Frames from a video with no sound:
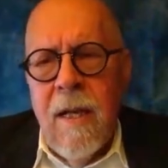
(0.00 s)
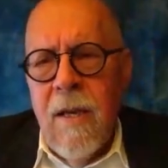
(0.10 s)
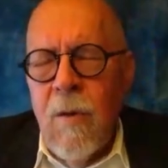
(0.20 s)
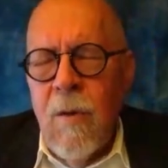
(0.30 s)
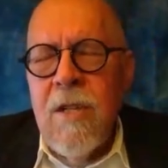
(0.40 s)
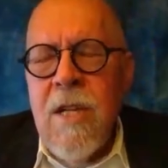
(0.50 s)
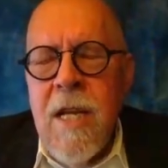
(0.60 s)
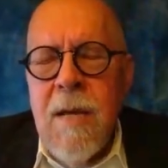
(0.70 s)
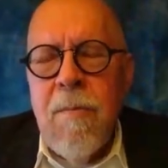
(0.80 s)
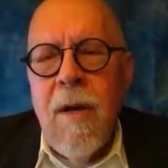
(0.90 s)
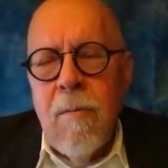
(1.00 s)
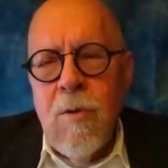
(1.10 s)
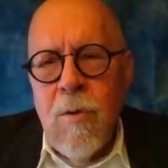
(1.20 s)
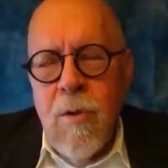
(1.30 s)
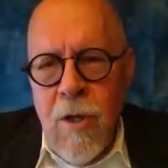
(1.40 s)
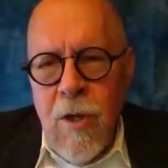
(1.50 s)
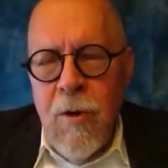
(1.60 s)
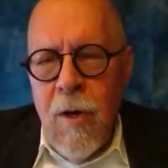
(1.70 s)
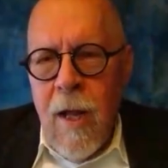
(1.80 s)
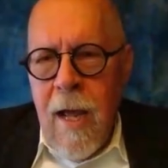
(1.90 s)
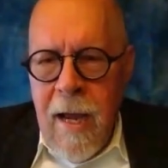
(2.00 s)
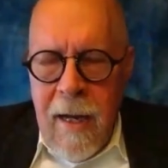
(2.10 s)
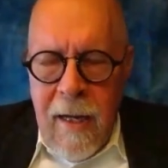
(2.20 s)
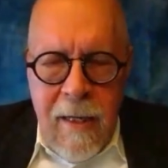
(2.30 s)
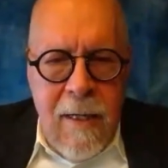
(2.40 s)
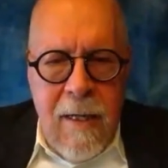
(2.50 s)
the team comes with those underlying